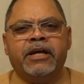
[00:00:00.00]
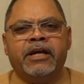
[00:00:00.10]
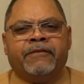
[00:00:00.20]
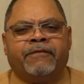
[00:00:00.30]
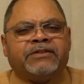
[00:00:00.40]

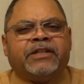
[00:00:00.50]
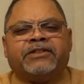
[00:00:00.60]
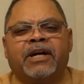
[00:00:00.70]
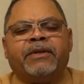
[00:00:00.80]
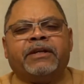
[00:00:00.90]
If I see
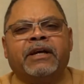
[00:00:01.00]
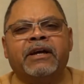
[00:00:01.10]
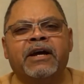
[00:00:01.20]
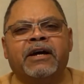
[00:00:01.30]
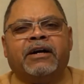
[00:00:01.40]
something,
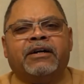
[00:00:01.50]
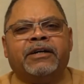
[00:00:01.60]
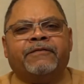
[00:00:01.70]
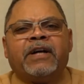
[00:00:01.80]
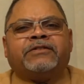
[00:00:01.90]

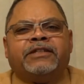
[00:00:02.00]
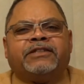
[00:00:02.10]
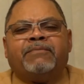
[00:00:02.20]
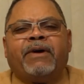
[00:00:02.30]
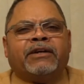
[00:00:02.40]
if I see
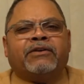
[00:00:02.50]
somebody